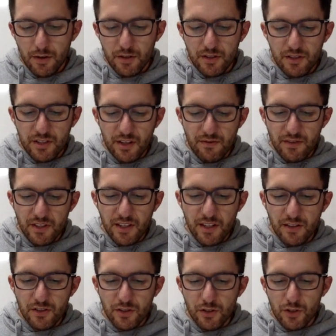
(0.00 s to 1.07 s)

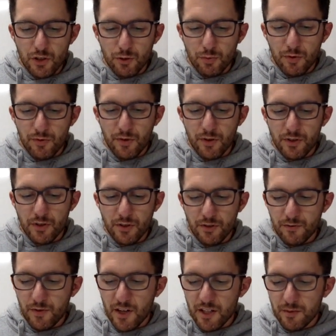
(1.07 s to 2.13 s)
17 students preferred to use
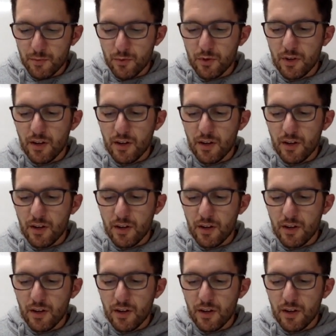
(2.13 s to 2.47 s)
Facebook,